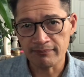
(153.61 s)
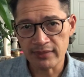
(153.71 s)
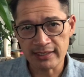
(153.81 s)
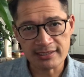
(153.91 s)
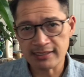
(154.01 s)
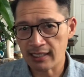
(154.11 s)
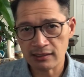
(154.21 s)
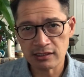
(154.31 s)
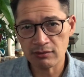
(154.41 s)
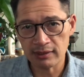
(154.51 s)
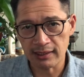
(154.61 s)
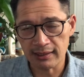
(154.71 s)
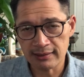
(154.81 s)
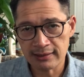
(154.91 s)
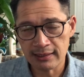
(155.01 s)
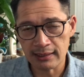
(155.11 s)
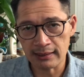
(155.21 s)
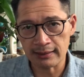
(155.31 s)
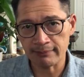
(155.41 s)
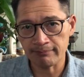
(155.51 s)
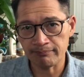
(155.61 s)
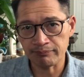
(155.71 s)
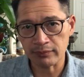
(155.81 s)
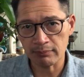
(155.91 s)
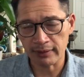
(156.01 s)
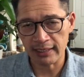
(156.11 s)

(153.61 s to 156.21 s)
It is not a Q&A, but